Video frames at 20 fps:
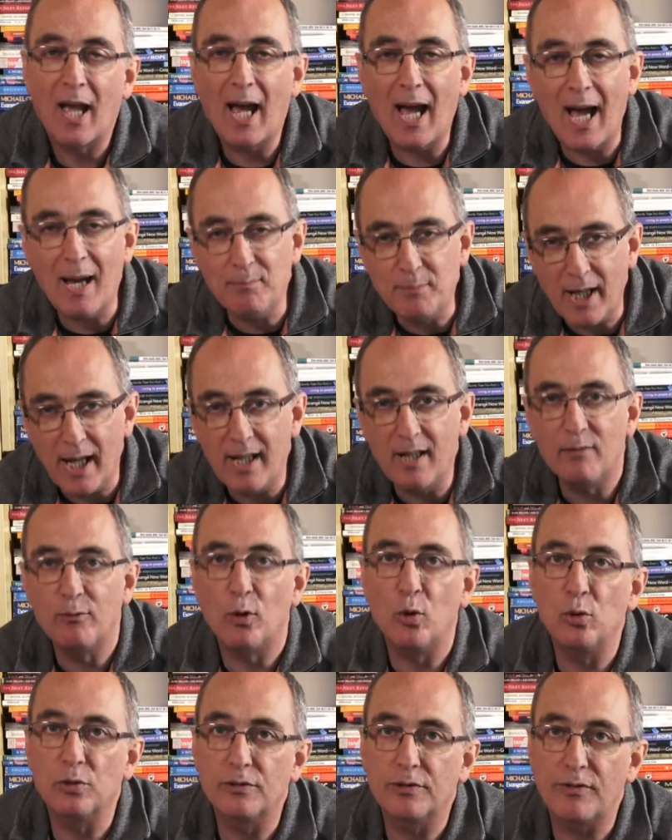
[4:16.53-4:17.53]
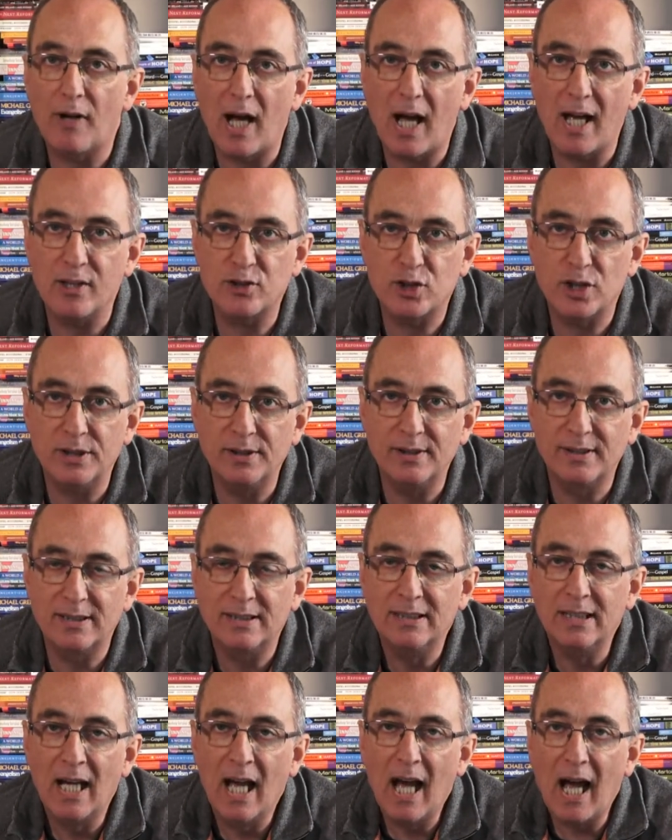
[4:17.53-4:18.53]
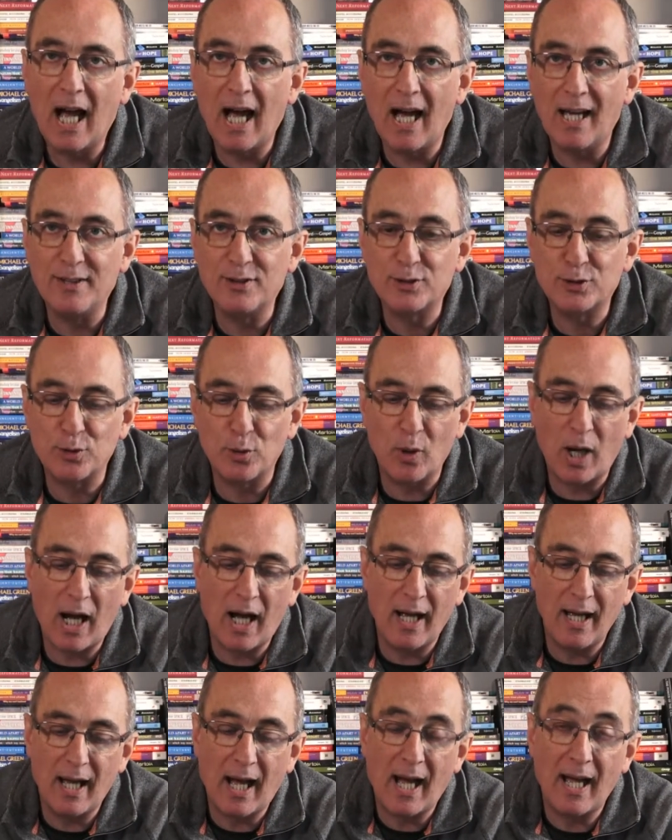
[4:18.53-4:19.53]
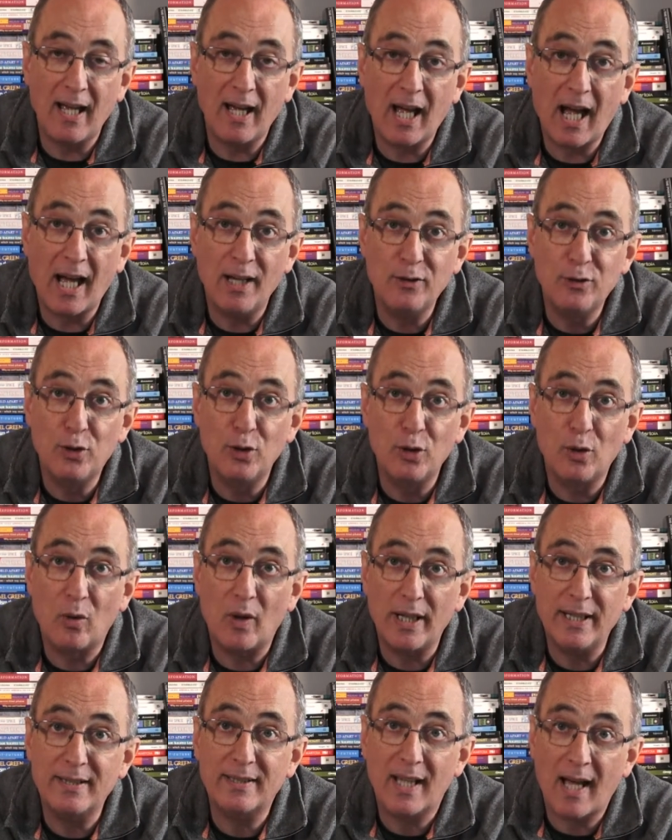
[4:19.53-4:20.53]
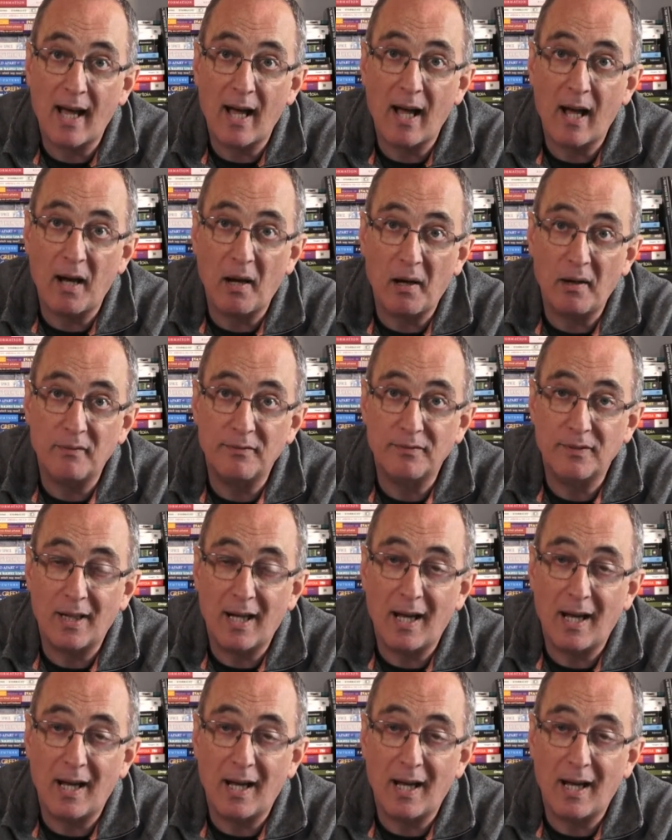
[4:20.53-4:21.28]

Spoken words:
I'm kind of old-fashioned, and so I do like to have